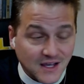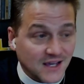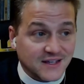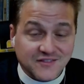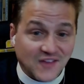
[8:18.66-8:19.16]

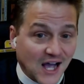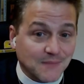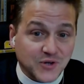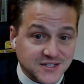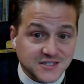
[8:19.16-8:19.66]
He is not
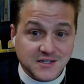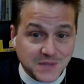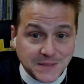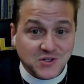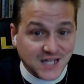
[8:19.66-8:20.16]
preaching to the
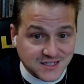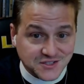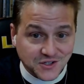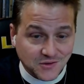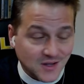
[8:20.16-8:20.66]
people next
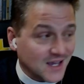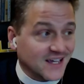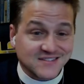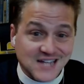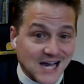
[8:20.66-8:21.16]
to you.
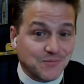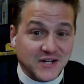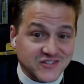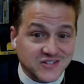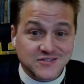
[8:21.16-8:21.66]
He is not
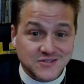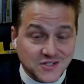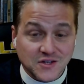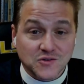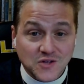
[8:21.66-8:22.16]
preaching
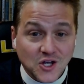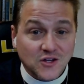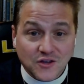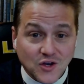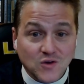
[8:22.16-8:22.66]
to
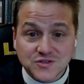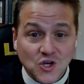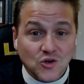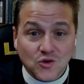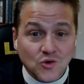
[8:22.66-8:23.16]
those
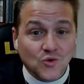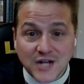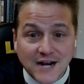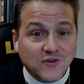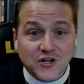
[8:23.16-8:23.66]
who
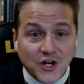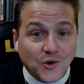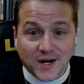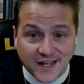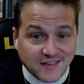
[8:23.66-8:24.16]
never do
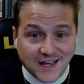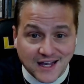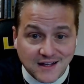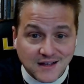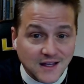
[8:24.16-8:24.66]

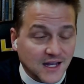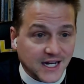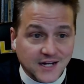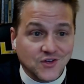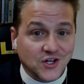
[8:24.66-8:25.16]
anything
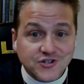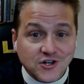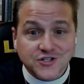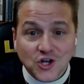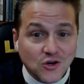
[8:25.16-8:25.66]
in the
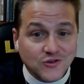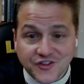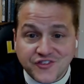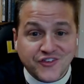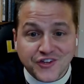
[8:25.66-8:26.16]
church, who
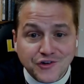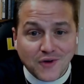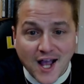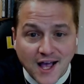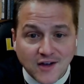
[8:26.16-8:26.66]
just sit
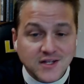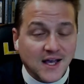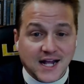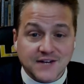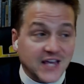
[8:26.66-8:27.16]
around,
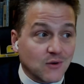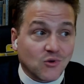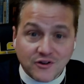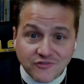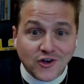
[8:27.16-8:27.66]
and if they
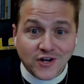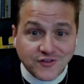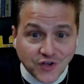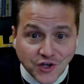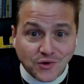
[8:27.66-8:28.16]
were as good as
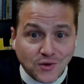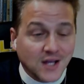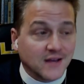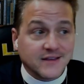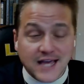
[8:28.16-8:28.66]
you,
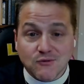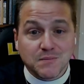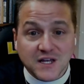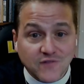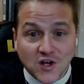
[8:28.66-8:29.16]
then they would
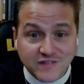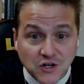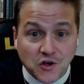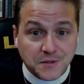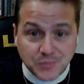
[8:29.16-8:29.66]
be involved in
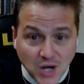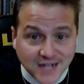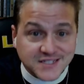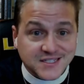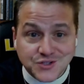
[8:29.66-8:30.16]
all the
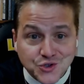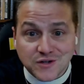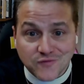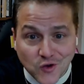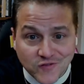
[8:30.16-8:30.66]
projects that you're
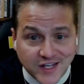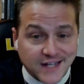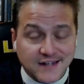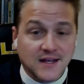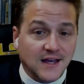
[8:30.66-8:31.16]
involved
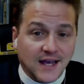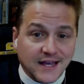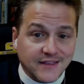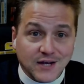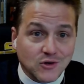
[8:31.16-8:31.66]
in, and
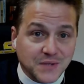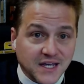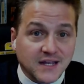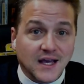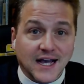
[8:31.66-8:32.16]
they would
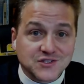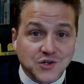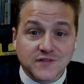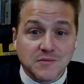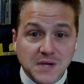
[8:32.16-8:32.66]
be as good
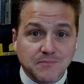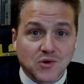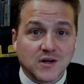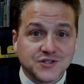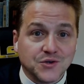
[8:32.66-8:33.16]
of a
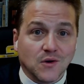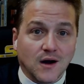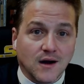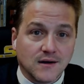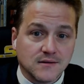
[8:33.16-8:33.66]
member as you
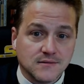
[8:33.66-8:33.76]
are.